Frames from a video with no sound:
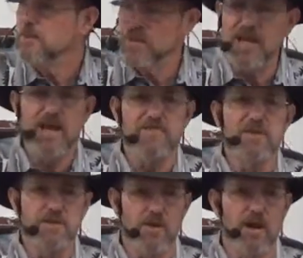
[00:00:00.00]
We have
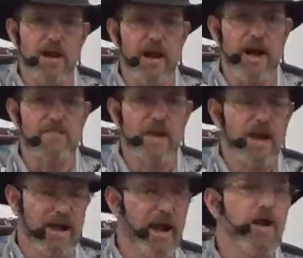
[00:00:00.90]
eternal life,
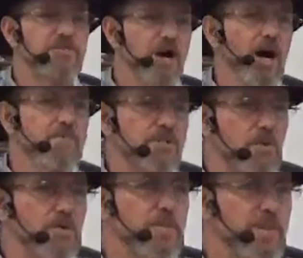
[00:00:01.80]
and our job is going to